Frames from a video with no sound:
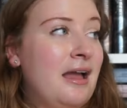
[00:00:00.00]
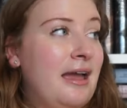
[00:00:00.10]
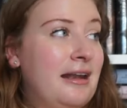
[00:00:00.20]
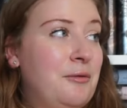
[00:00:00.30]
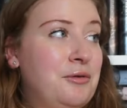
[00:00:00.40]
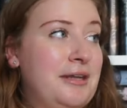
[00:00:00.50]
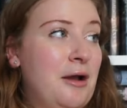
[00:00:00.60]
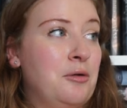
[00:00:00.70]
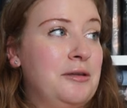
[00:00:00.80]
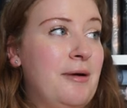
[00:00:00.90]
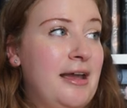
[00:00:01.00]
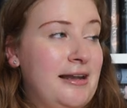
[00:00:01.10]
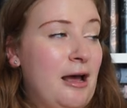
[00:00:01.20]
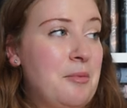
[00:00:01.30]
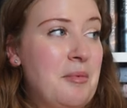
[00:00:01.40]
and I will now only buy
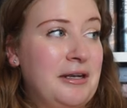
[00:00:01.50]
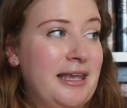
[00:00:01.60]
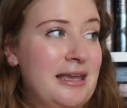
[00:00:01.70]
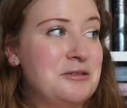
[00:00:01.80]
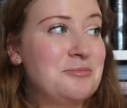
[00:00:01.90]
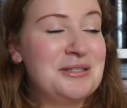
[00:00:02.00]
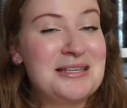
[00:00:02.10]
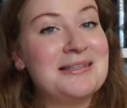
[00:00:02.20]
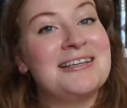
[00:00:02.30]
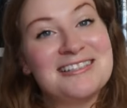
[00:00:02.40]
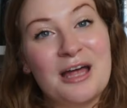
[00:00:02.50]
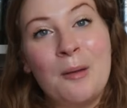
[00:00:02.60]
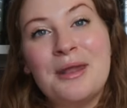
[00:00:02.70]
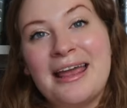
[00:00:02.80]
an album on occasion, but since I stopped,